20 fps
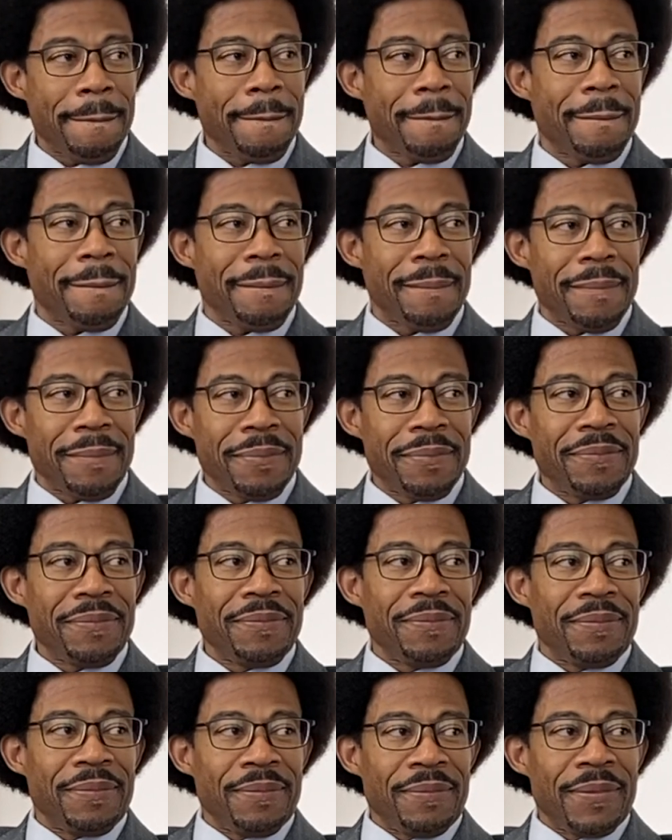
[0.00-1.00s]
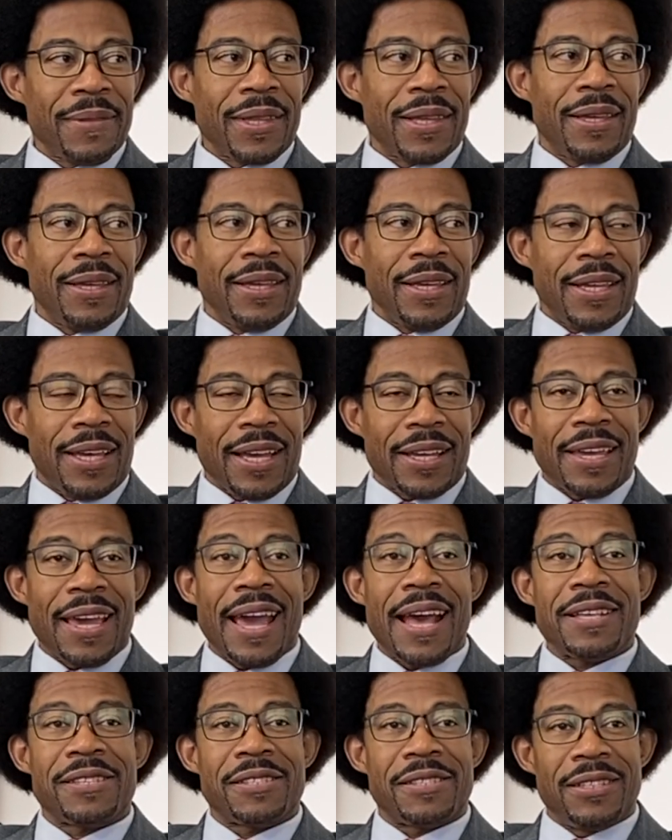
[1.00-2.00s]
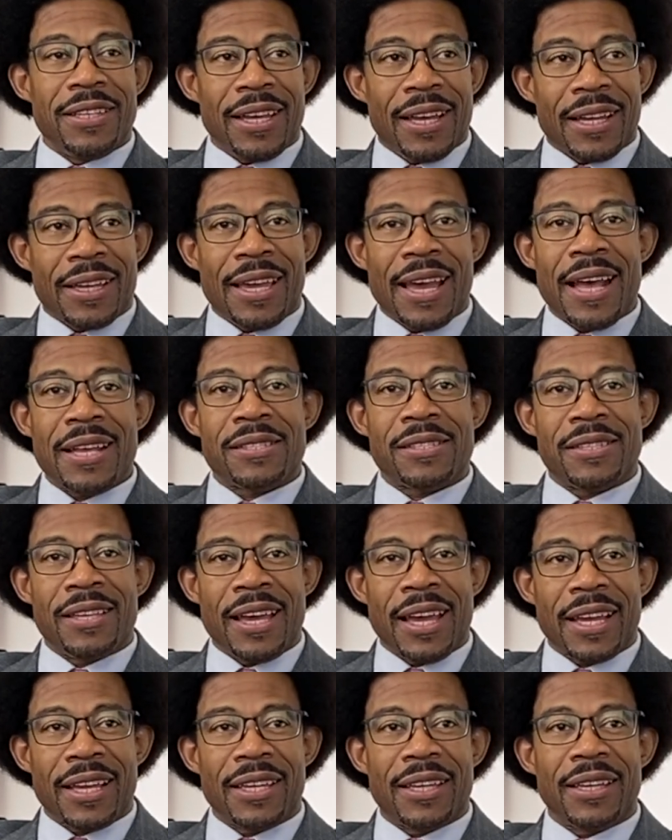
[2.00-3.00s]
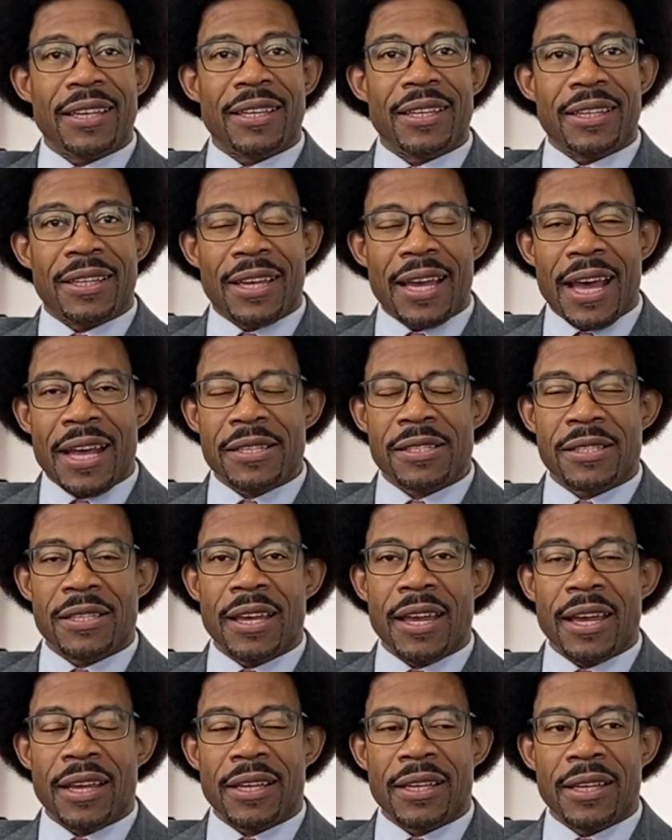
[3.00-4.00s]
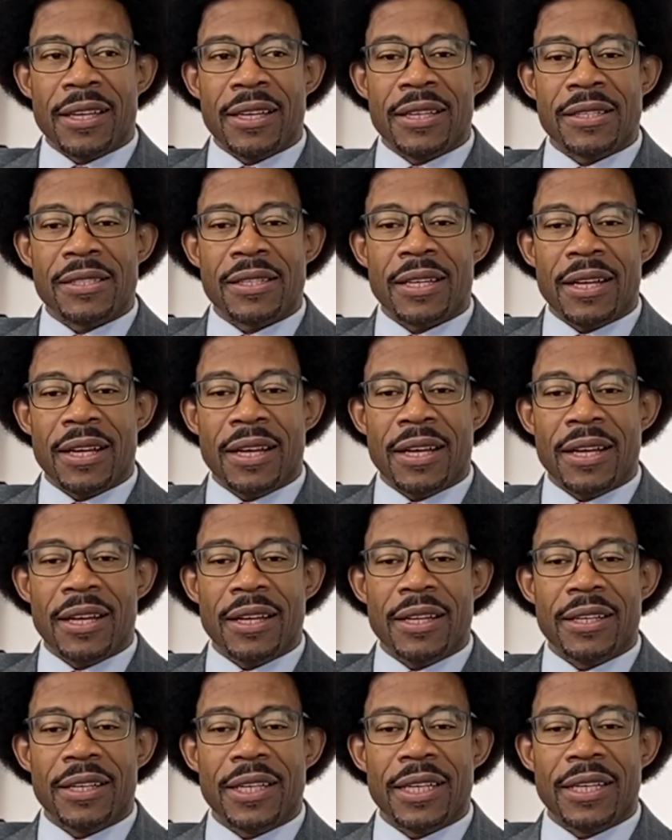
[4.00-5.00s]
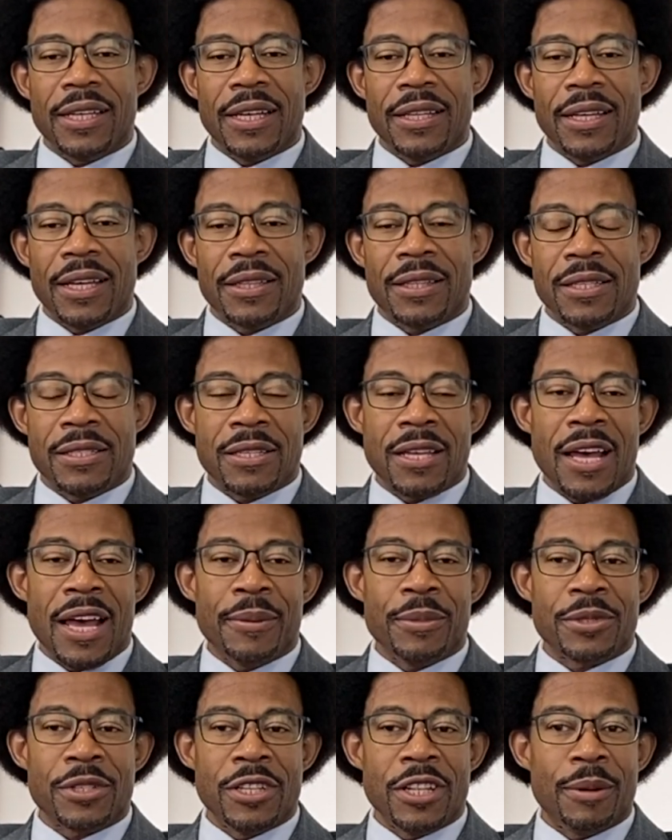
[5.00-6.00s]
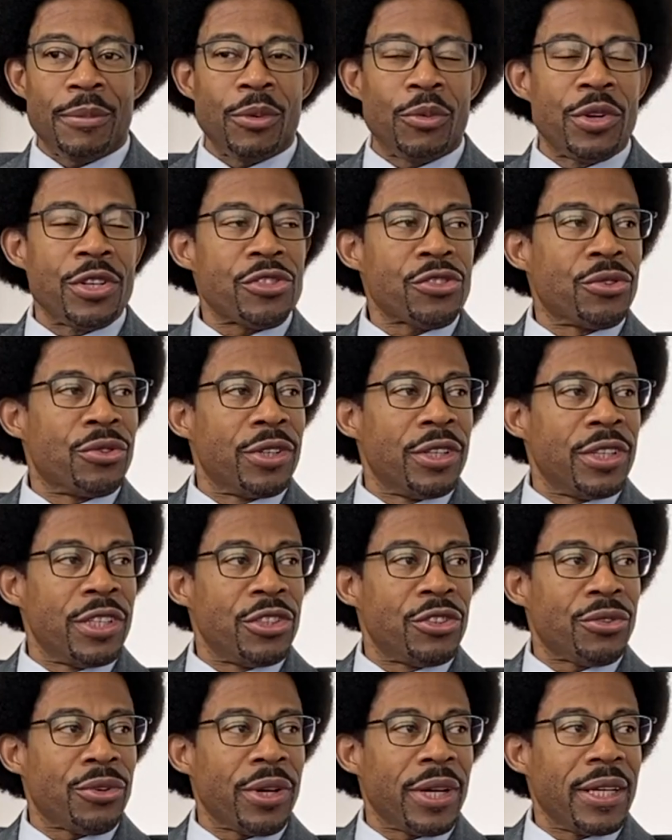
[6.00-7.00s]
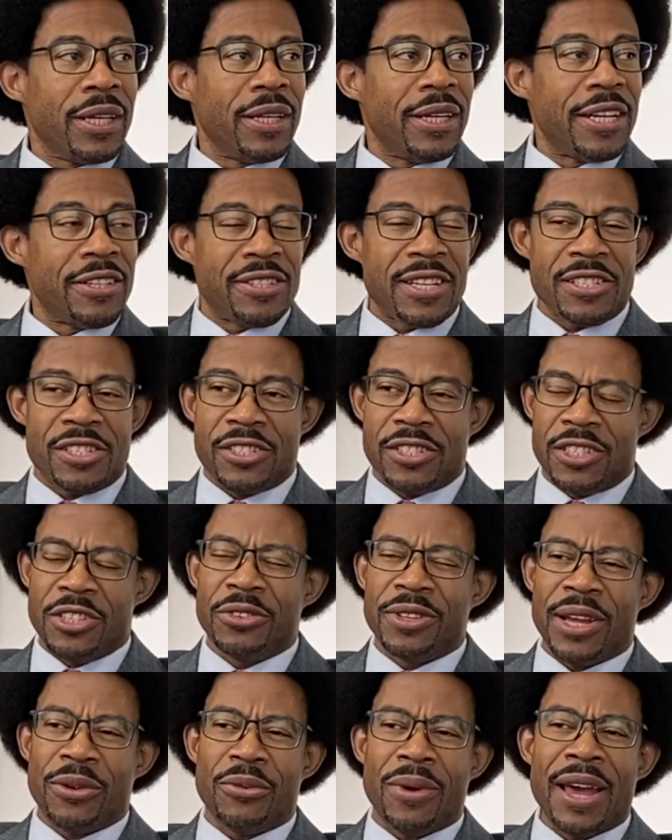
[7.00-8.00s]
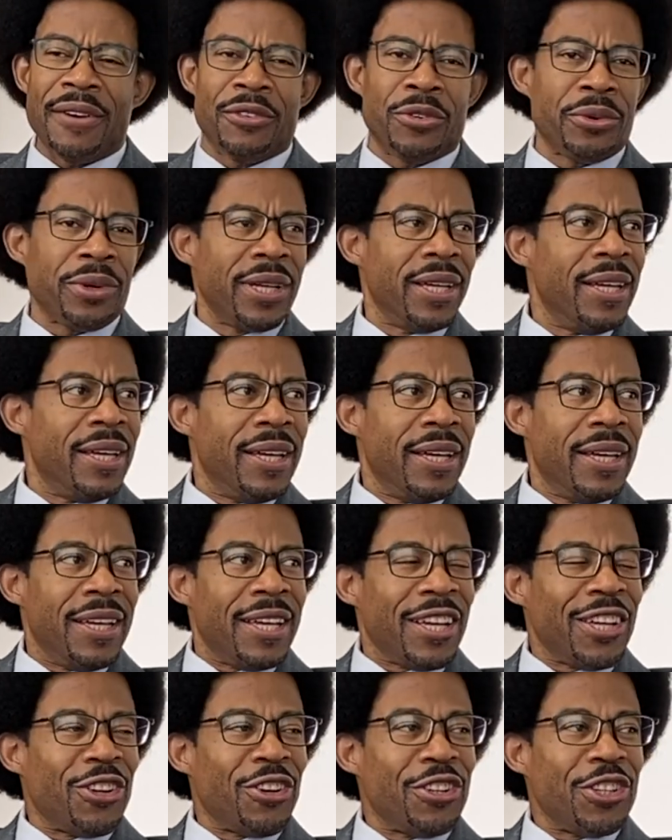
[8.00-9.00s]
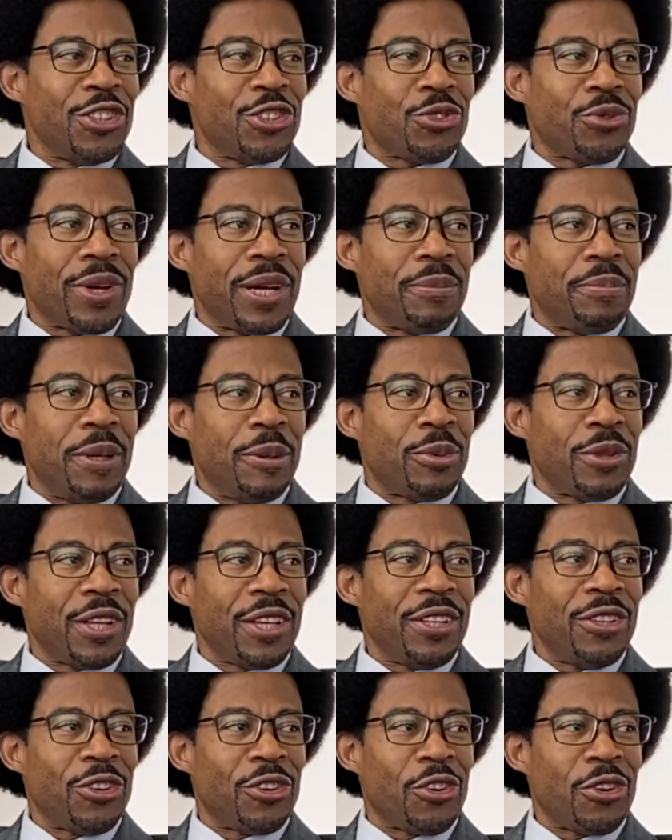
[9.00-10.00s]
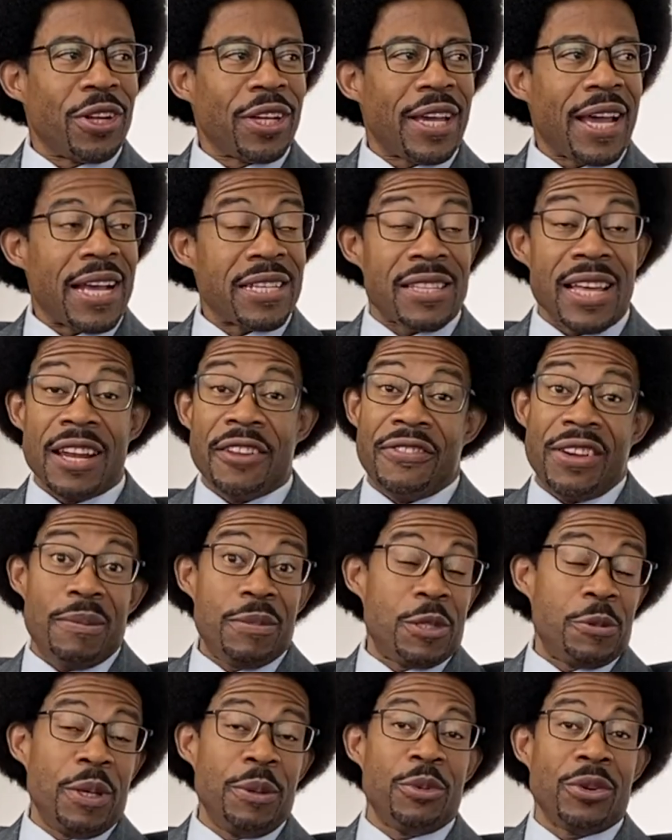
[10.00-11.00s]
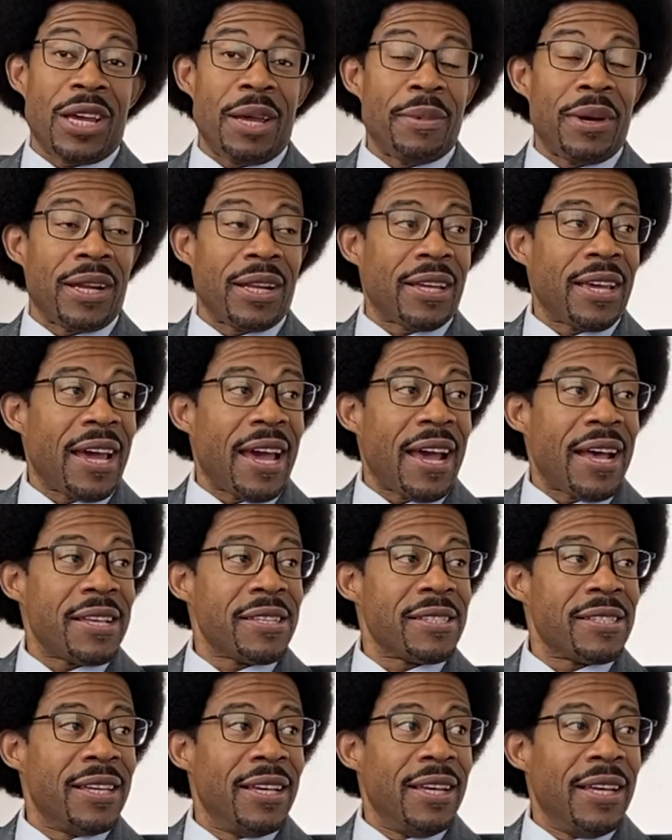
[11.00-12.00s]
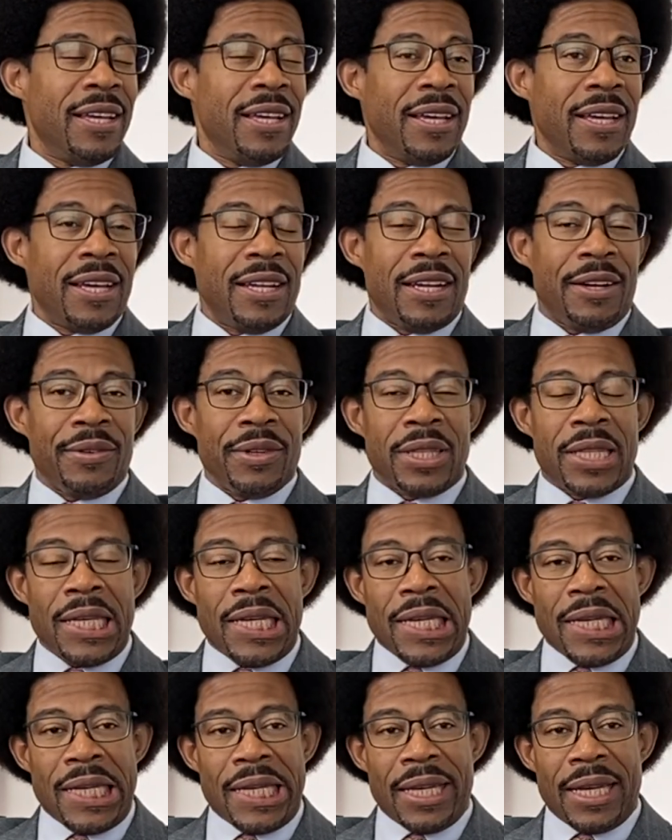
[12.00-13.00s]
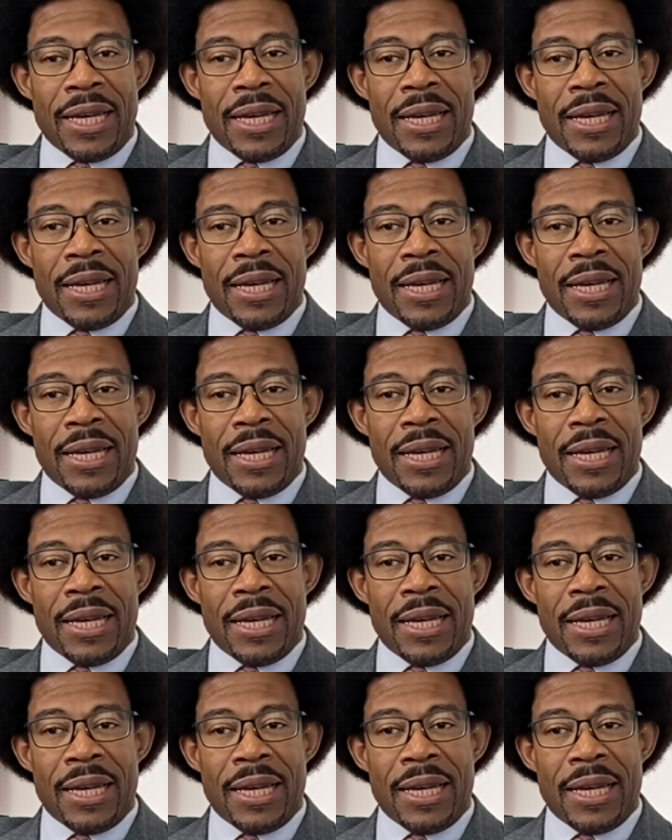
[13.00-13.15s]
She was the sweetest she could be. I really yeah, Cass. Yeah, Cass Tech. Cass Tech is uh, at the time was the number one school in Detroit. There's still that rivalry you know, in Detroit, people that you know go to Cass. A lot of famous people came out of Cass mm-hmm. and everything.